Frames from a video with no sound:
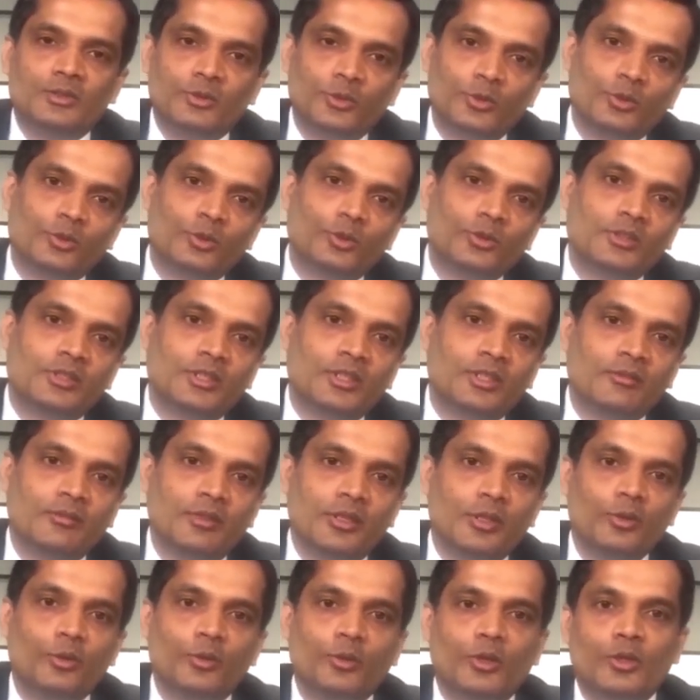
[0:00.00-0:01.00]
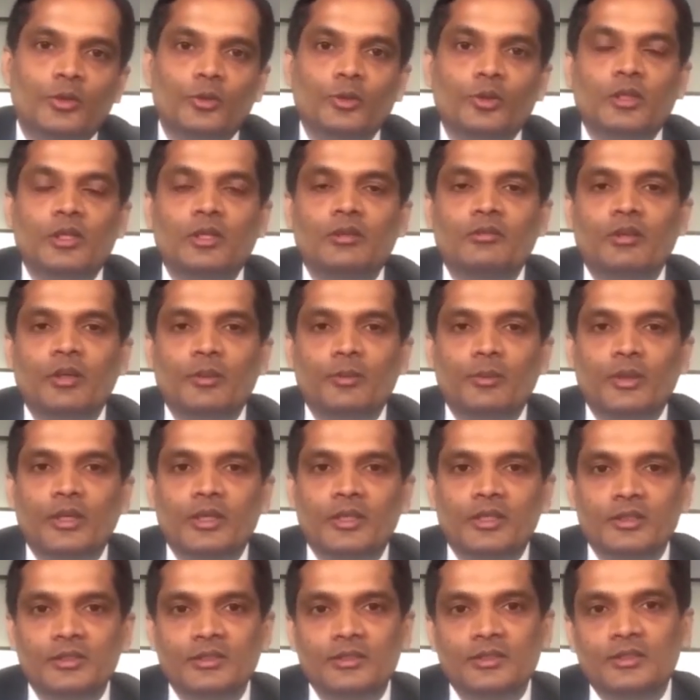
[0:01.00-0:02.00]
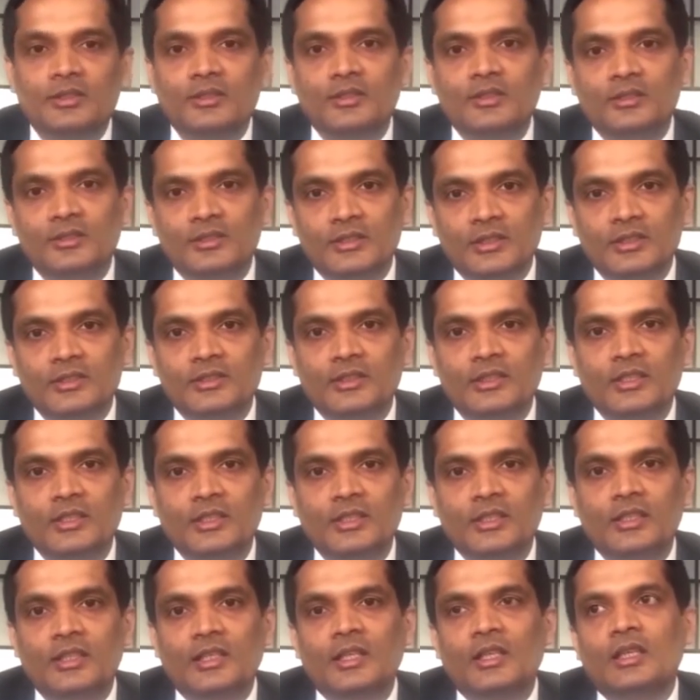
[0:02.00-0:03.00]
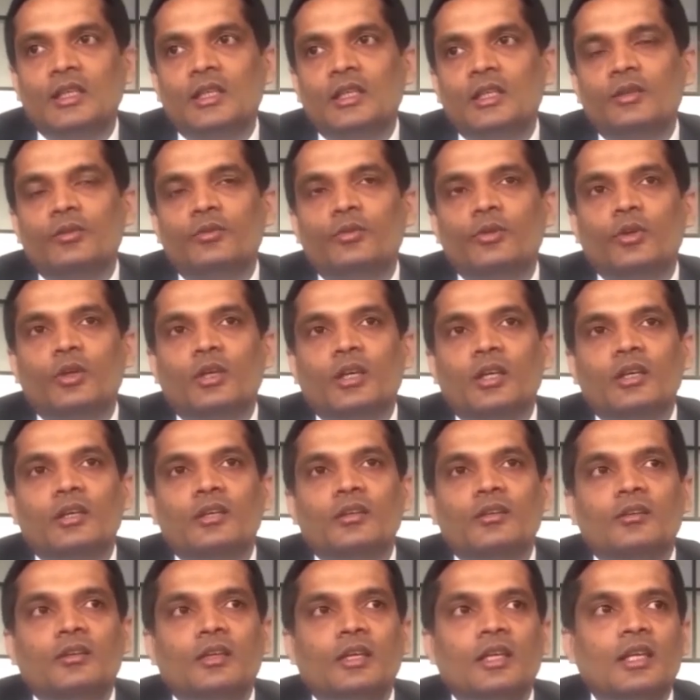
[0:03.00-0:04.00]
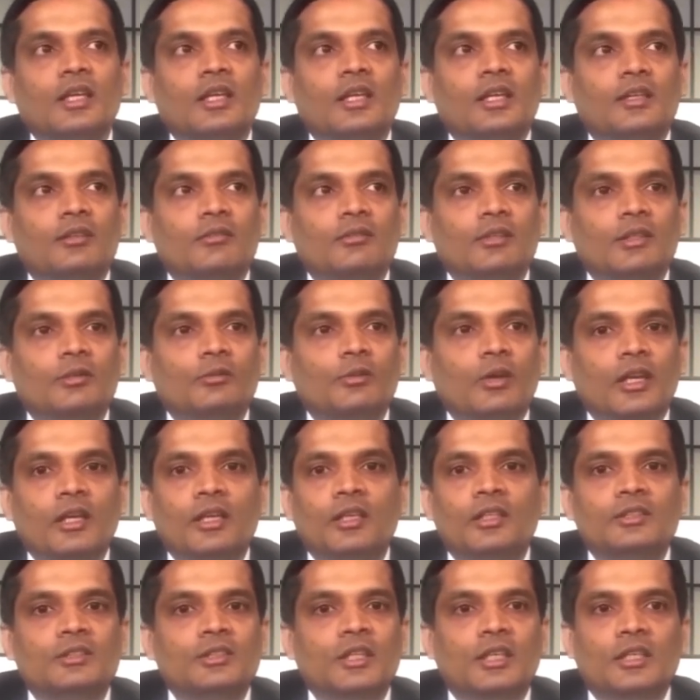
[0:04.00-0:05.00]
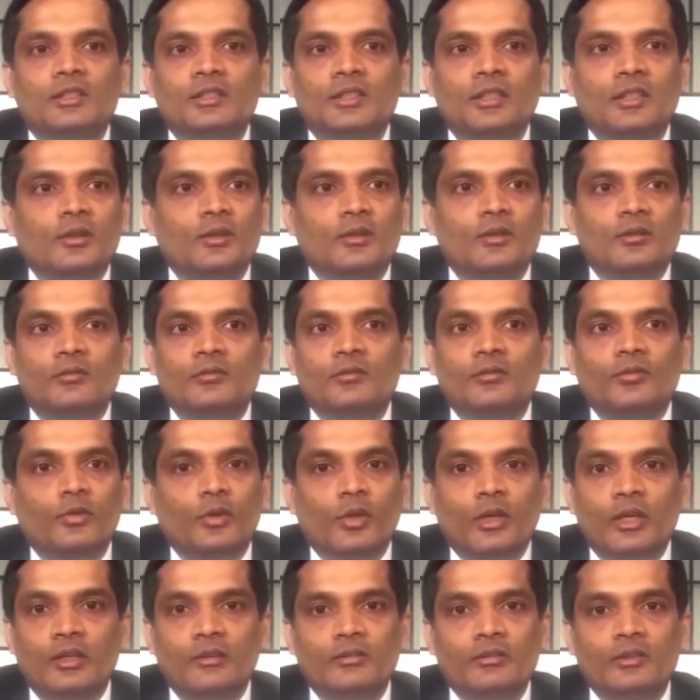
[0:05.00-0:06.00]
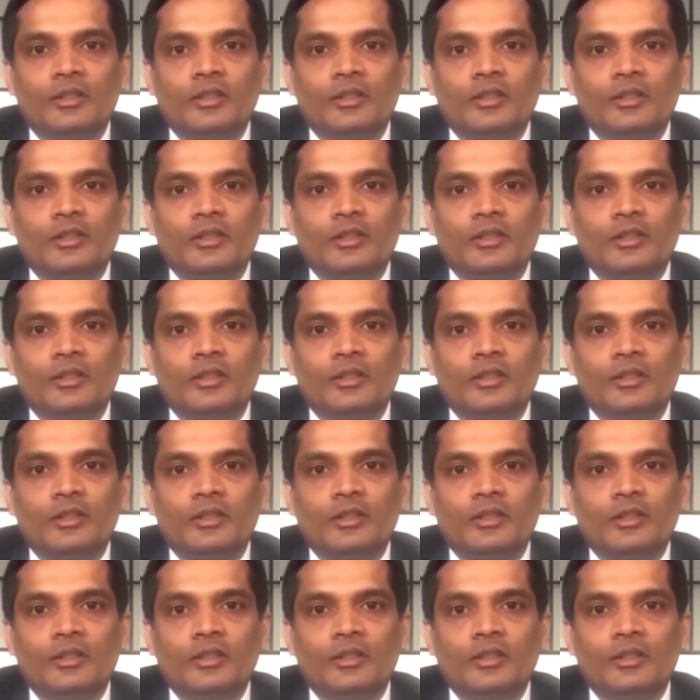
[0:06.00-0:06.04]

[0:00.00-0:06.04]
surgeries like microdecompression. Basically, spinal stenosis is compression on the neural elements.